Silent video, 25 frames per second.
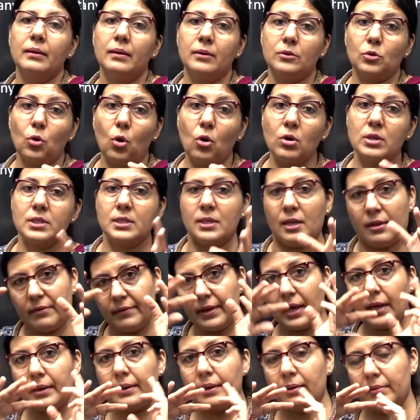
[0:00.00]
course, we
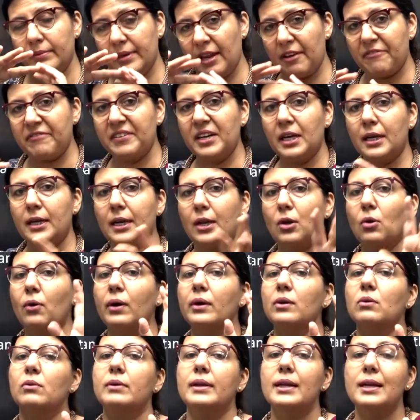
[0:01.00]
are definitely
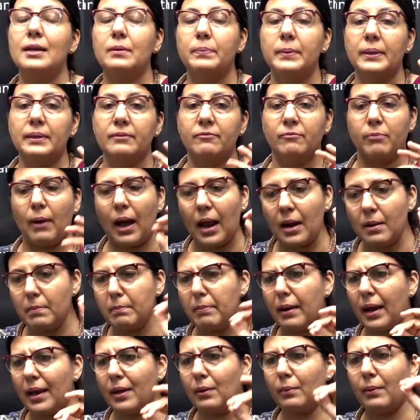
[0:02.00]
going to deal with one
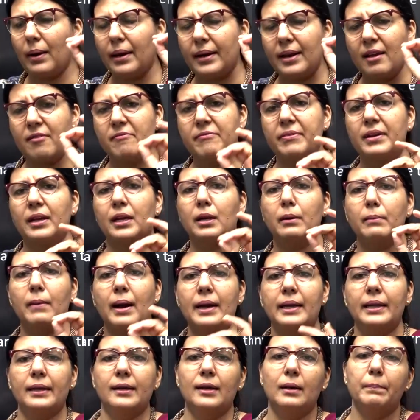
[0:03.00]
by one every
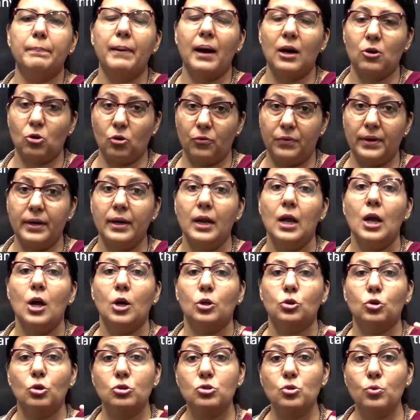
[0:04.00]
grammatical part of it.
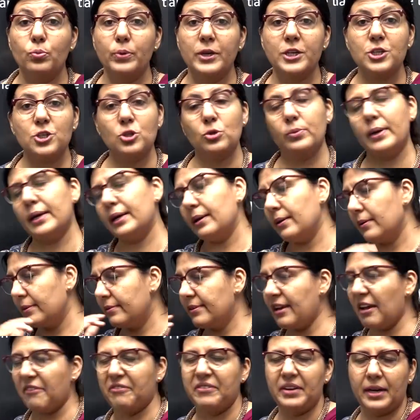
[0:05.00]
Those who wish to it,
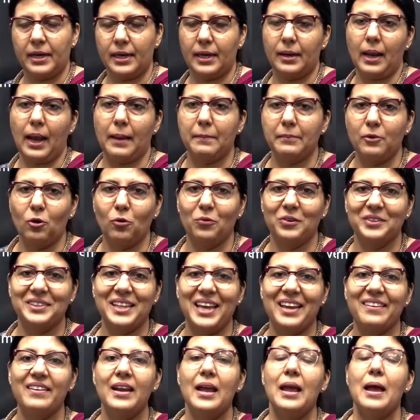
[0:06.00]
definitely I'm over
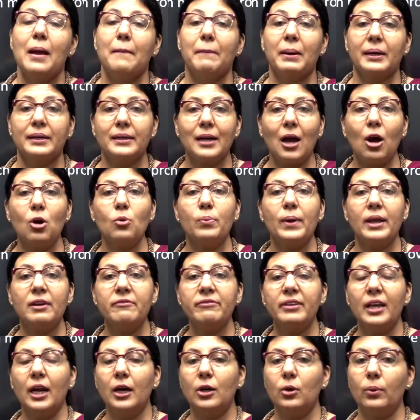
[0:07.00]
there. But now when
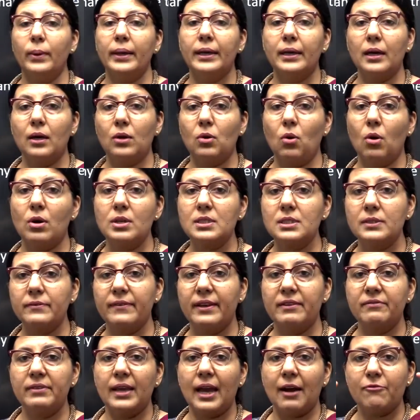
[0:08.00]
we are doing a course,
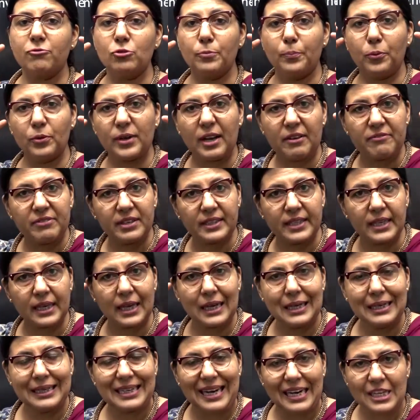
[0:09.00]
when we have to put everything
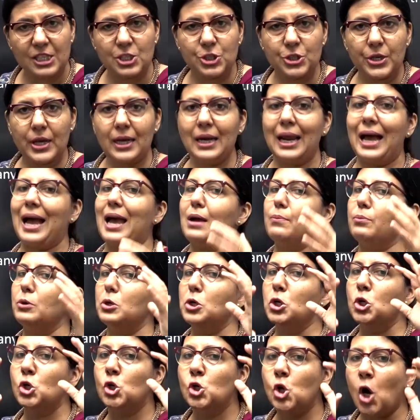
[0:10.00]
in nutshell, I
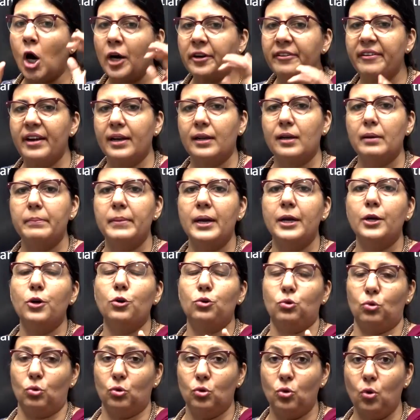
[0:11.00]
would not recommend you
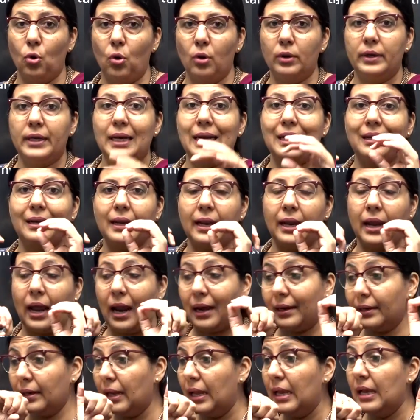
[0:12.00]
to go
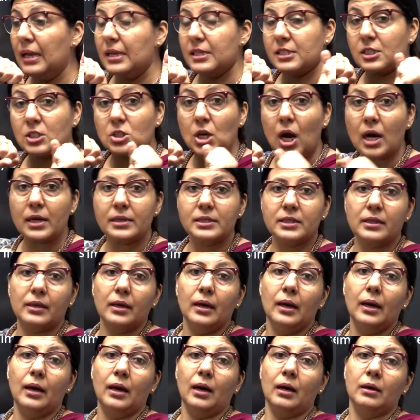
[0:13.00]
and start
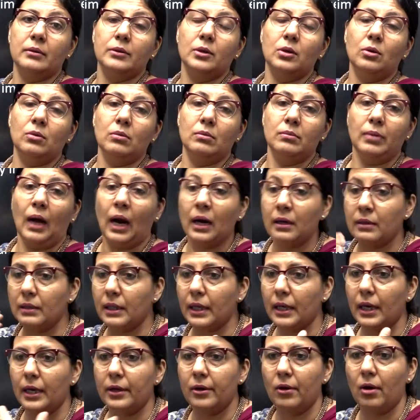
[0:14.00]

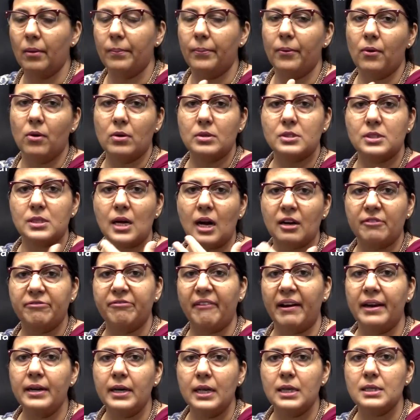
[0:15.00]
hunting in your book, start
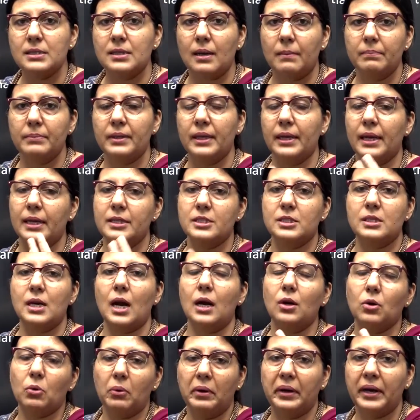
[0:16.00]
finding something and
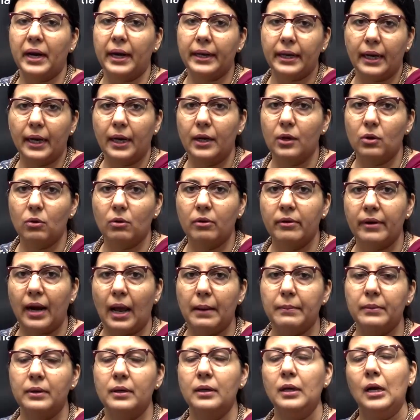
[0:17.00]
start getting into
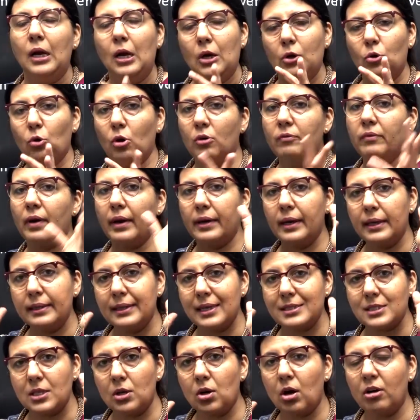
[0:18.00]
grammar. Don't worry,
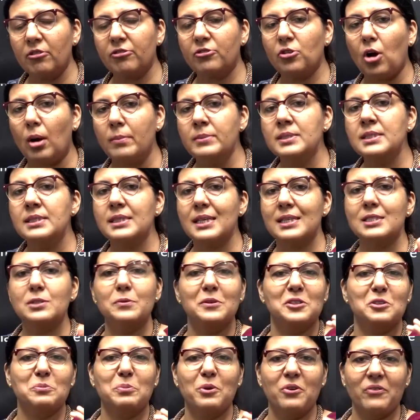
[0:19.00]
there's a lot of common sense
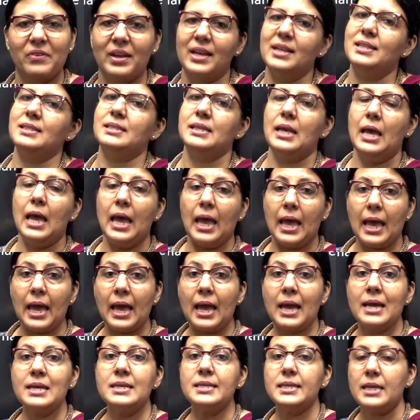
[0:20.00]
which prevails,
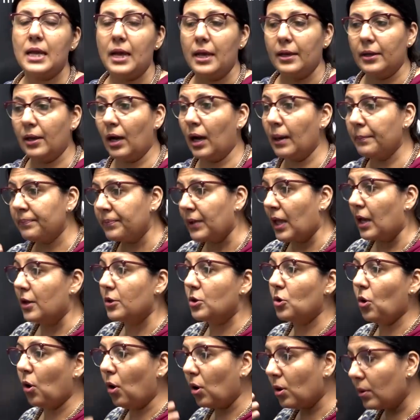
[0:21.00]
and
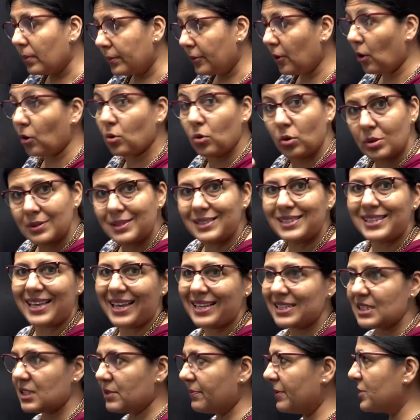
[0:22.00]
your good
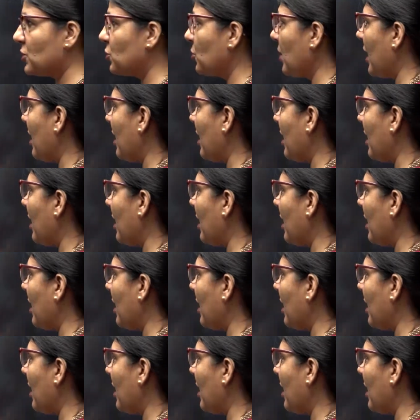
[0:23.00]
sense which you